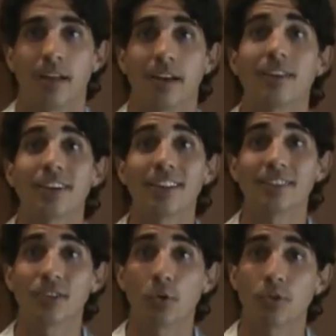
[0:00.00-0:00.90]
Now,
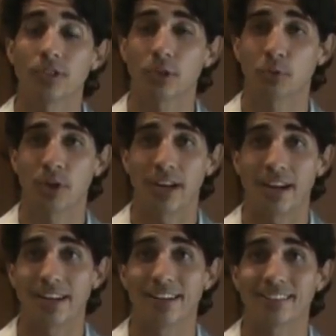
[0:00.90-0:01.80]
Yellowstone was
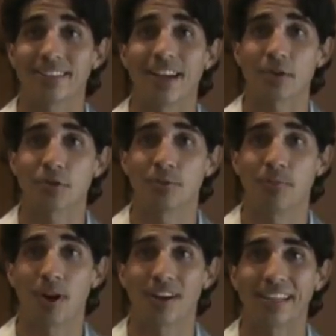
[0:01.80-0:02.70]
created as a national
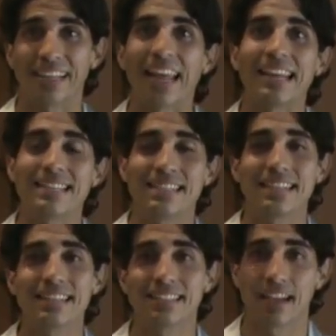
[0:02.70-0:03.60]
park in
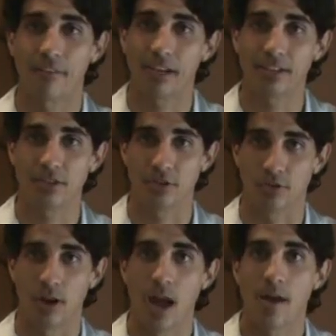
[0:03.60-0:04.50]

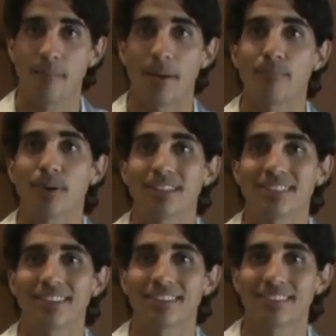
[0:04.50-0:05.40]
1872 by
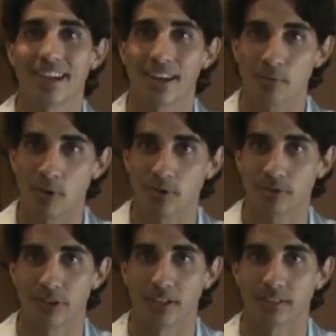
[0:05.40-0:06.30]
President Teddy
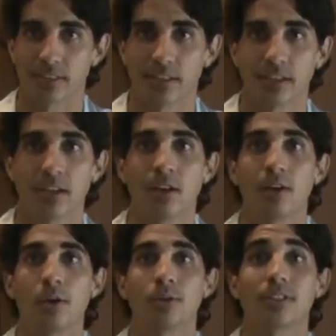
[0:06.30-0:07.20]
Roosevelt,
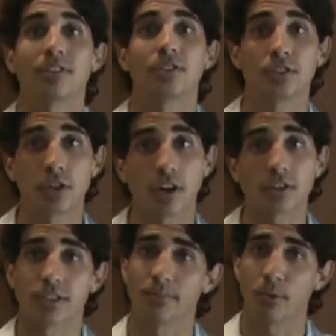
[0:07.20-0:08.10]
who was a
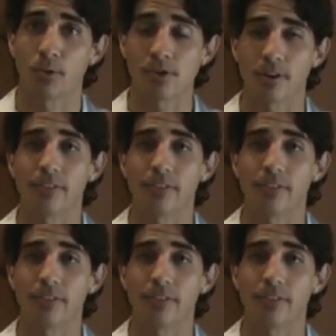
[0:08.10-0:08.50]
staunch supporter